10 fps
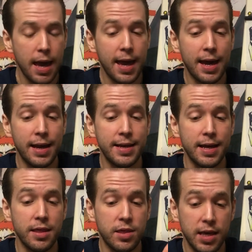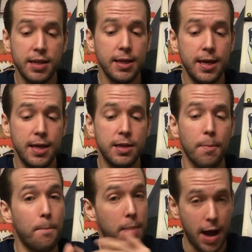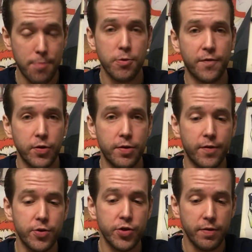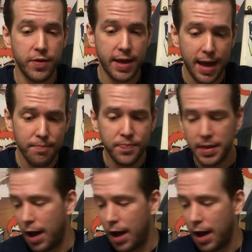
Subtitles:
And this is my preferred version of the game.